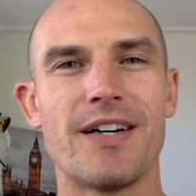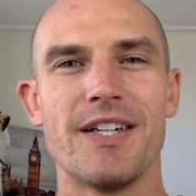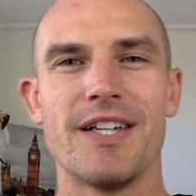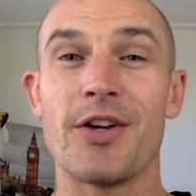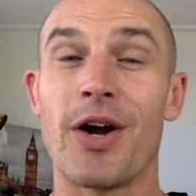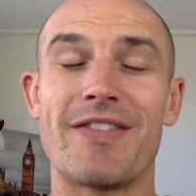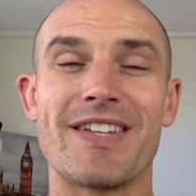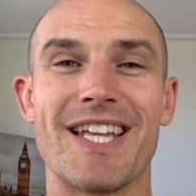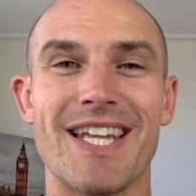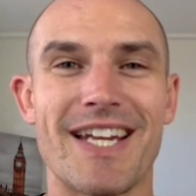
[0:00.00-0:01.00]
you're
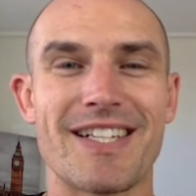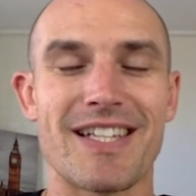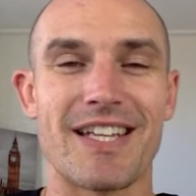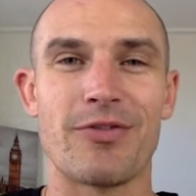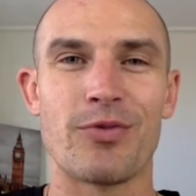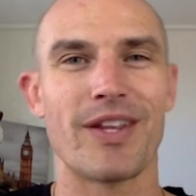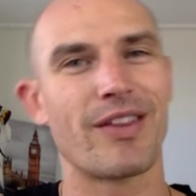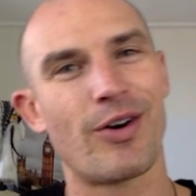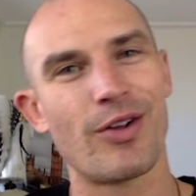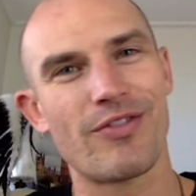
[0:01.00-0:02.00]
having the lettuce leaf with
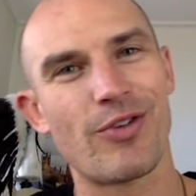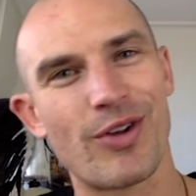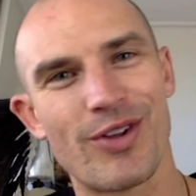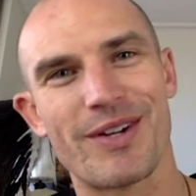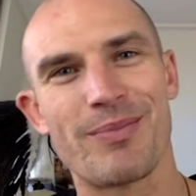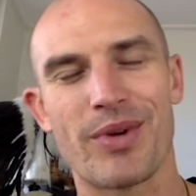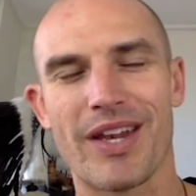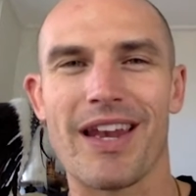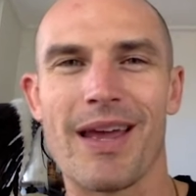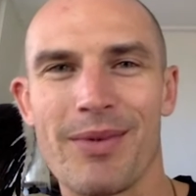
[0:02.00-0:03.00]
olive oil on it and
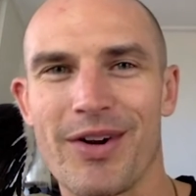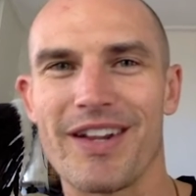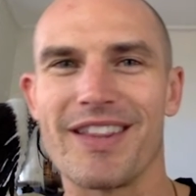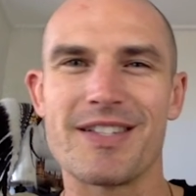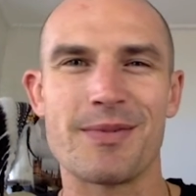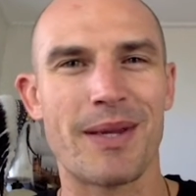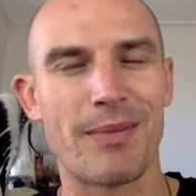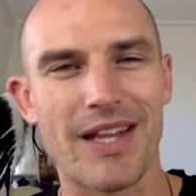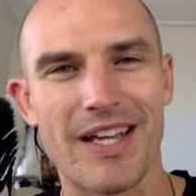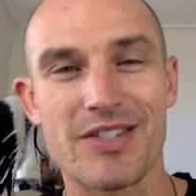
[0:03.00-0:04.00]
putting lemon on it and some
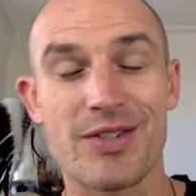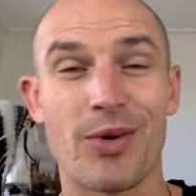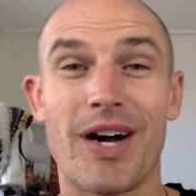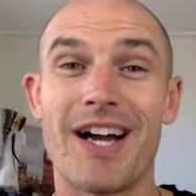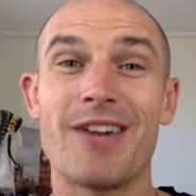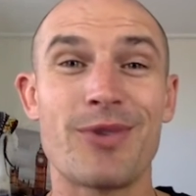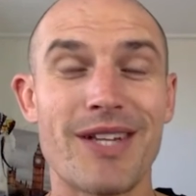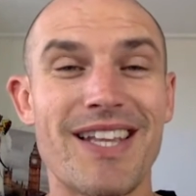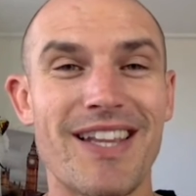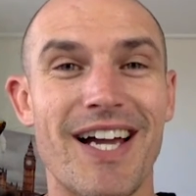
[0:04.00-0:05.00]
Himalayan salt. I
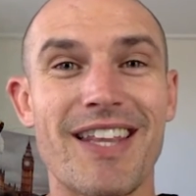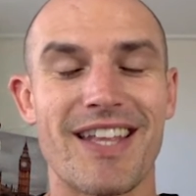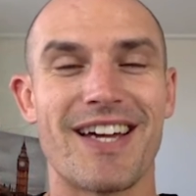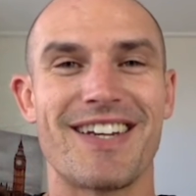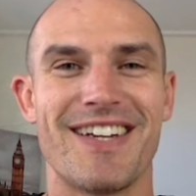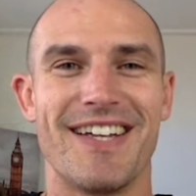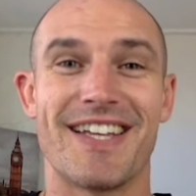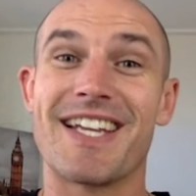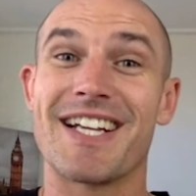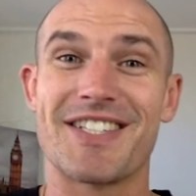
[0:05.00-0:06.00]
really like that.
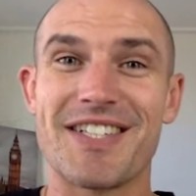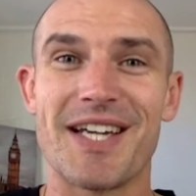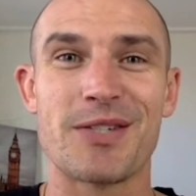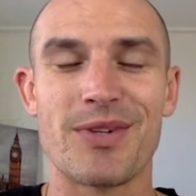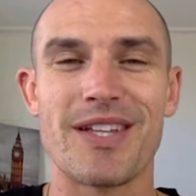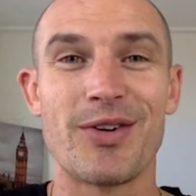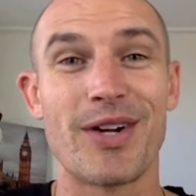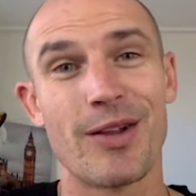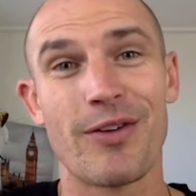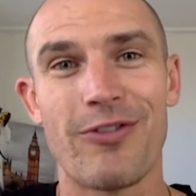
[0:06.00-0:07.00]
Like, it actually tastes really good.
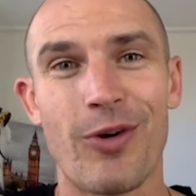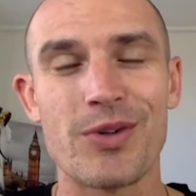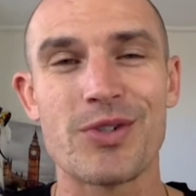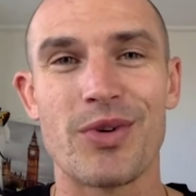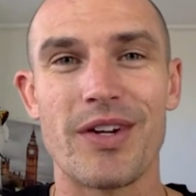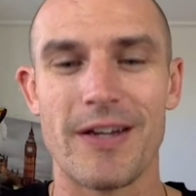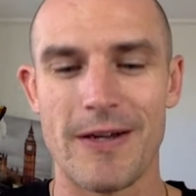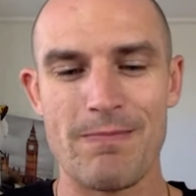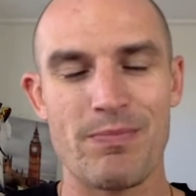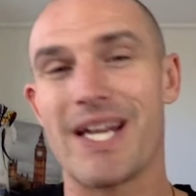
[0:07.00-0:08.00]
I look forward to it.
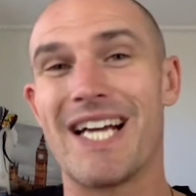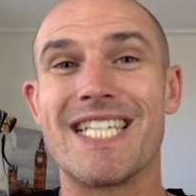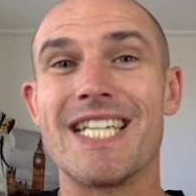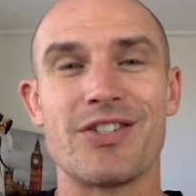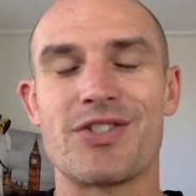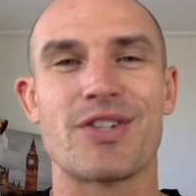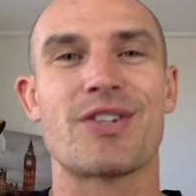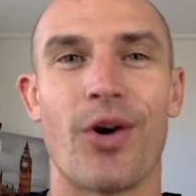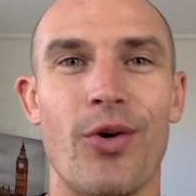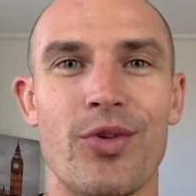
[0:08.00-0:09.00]
But I didn't
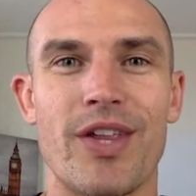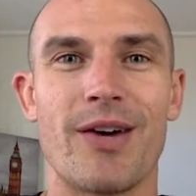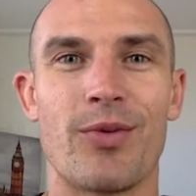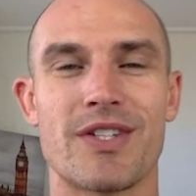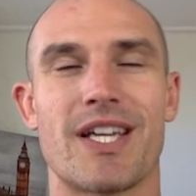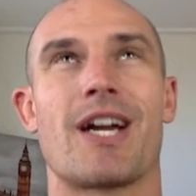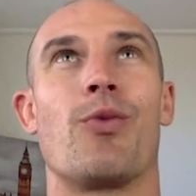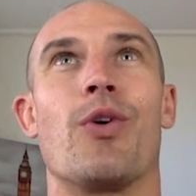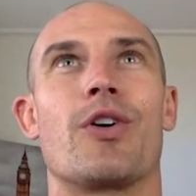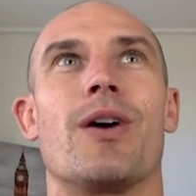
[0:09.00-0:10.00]
just go there. It wasn't like I
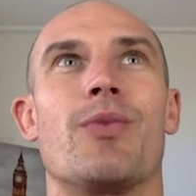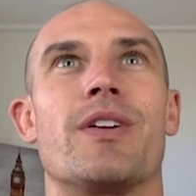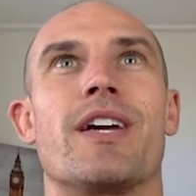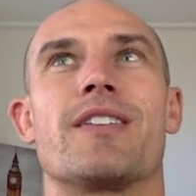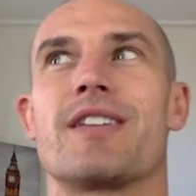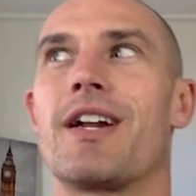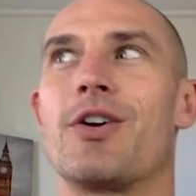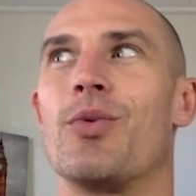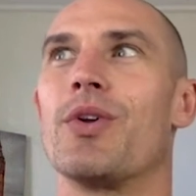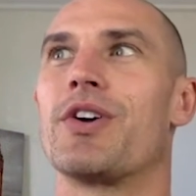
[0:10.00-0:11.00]
woke up one day and said, I
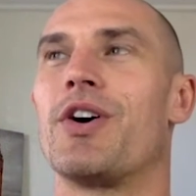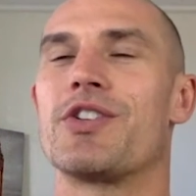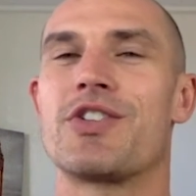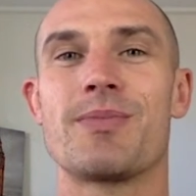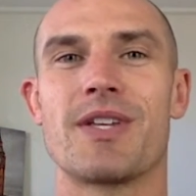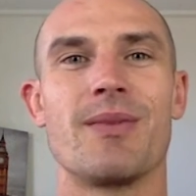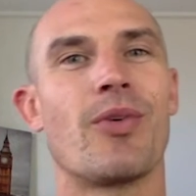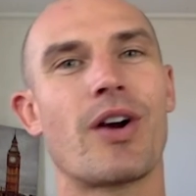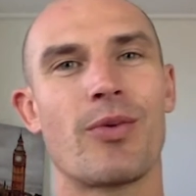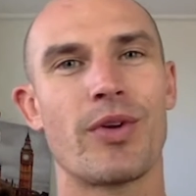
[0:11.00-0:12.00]
don't want the hot chips
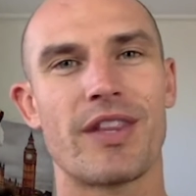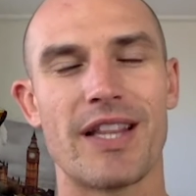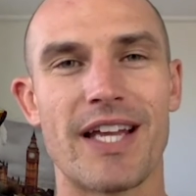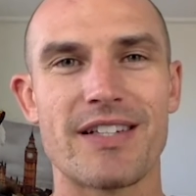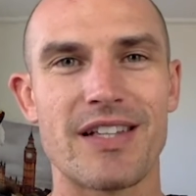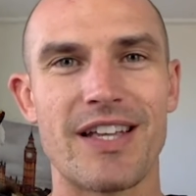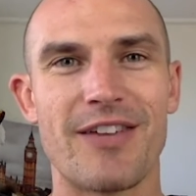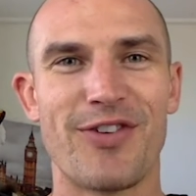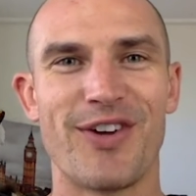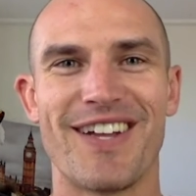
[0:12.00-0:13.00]
anymore. I want the lettuce leaf. It